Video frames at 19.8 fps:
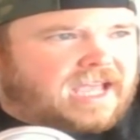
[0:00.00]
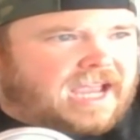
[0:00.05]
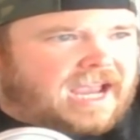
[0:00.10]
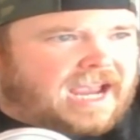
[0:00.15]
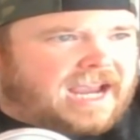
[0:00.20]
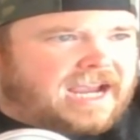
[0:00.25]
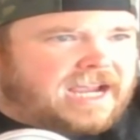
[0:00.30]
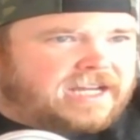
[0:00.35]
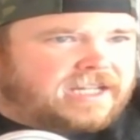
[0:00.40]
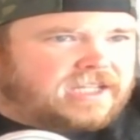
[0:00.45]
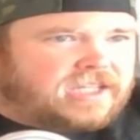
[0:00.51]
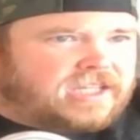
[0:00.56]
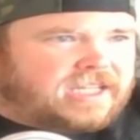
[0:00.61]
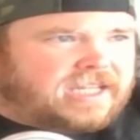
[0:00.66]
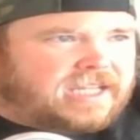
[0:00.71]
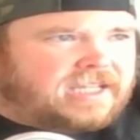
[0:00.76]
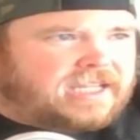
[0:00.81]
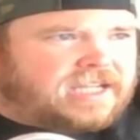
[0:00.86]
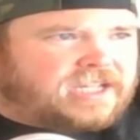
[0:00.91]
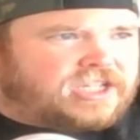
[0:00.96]
And
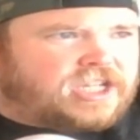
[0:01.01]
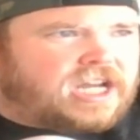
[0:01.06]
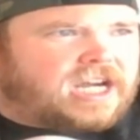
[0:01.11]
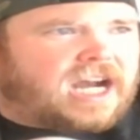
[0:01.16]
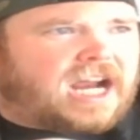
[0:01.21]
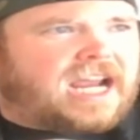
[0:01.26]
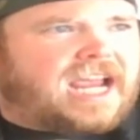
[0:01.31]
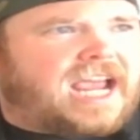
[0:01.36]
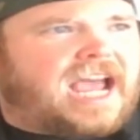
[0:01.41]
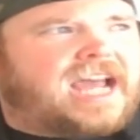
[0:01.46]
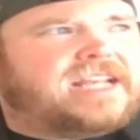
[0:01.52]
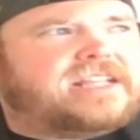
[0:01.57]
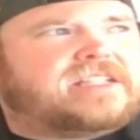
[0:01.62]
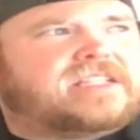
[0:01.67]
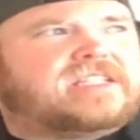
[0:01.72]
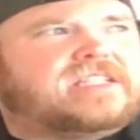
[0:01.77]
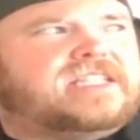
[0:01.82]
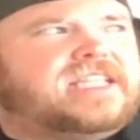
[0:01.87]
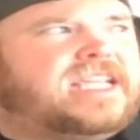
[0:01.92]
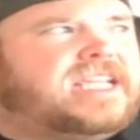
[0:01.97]
the Jedi hadn't
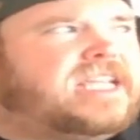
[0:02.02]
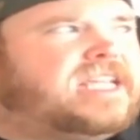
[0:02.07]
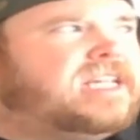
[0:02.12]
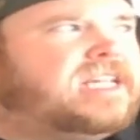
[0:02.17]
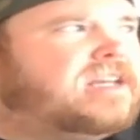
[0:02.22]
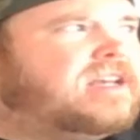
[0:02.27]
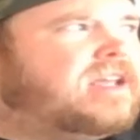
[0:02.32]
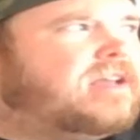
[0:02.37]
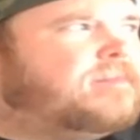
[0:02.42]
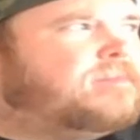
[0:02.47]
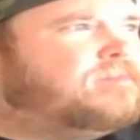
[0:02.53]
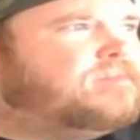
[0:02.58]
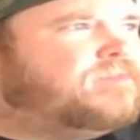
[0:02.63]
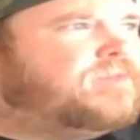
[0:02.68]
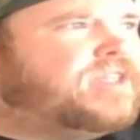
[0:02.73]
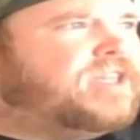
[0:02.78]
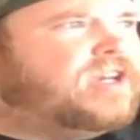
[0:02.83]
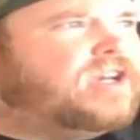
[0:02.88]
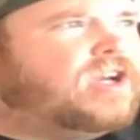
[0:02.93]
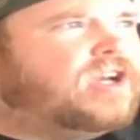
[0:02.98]
seen,
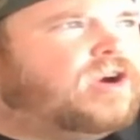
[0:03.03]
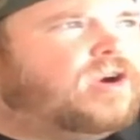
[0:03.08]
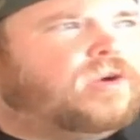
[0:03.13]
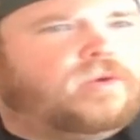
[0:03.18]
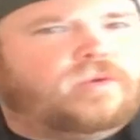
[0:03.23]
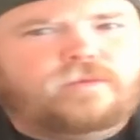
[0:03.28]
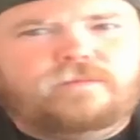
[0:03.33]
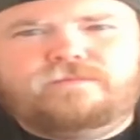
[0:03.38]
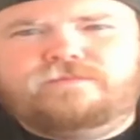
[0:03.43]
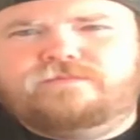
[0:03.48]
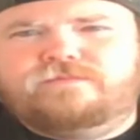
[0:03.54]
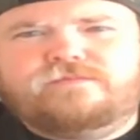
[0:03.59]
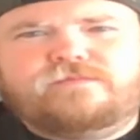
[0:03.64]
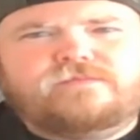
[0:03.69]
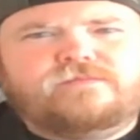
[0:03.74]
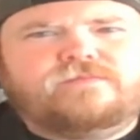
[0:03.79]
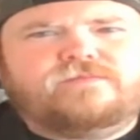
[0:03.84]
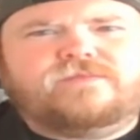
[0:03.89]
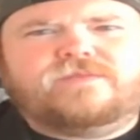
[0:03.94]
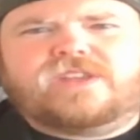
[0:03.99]

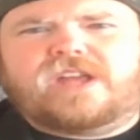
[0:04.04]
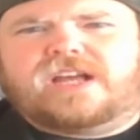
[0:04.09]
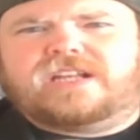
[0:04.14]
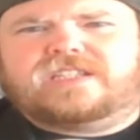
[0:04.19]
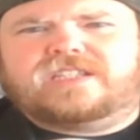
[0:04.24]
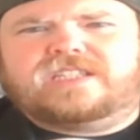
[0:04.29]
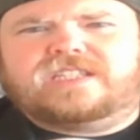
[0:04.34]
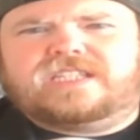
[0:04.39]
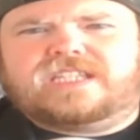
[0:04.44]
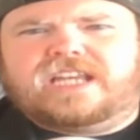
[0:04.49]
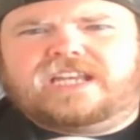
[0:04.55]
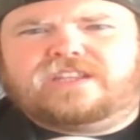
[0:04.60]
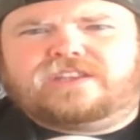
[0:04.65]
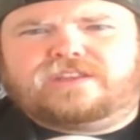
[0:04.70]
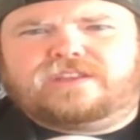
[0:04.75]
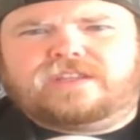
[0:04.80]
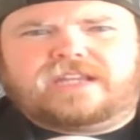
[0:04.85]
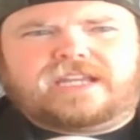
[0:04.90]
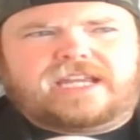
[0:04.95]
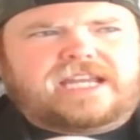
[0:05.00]
a
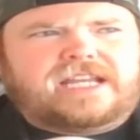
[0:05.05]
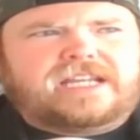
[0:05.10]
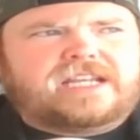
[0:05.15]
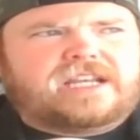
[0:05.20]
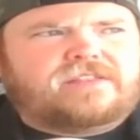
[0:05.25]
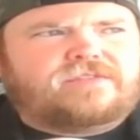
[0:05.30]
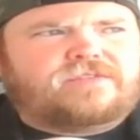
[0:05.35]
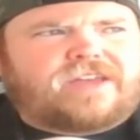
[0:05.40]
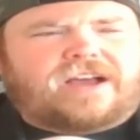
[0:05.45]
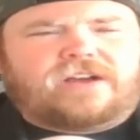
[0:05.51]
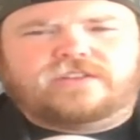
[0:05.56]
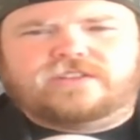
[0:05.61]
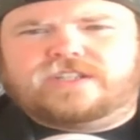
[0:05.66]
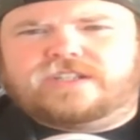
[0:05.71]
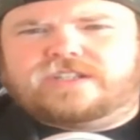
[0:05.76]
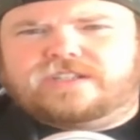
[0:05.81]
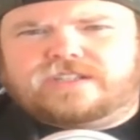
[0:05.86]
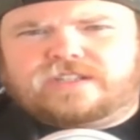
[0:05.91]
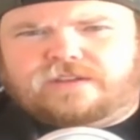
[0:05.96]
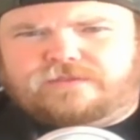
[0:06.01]
Sith in
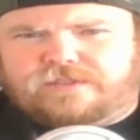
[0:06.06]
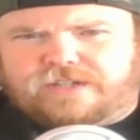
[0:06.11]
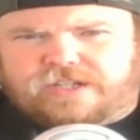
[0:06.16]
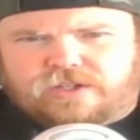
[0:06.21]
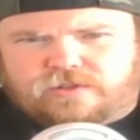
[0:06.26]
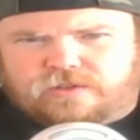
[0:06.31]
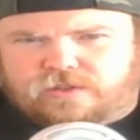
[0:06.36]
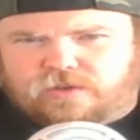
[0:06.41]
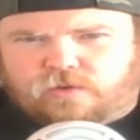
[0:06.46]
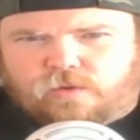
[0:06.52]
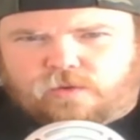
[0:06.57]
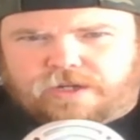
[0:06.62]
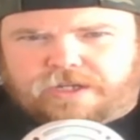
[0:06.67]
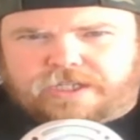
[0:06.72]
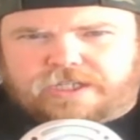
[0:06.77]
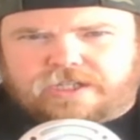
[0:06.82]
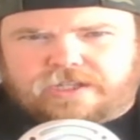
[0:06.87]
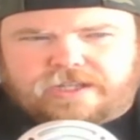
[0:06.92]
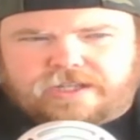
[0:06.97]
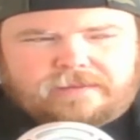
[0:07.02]
thousands of years, according
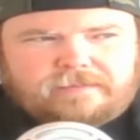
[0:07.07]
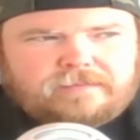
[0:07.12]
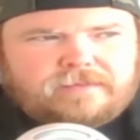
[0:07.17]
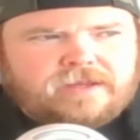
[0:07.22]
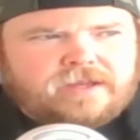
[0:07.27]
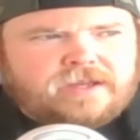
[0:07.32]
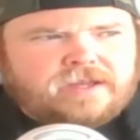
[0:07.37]
to them.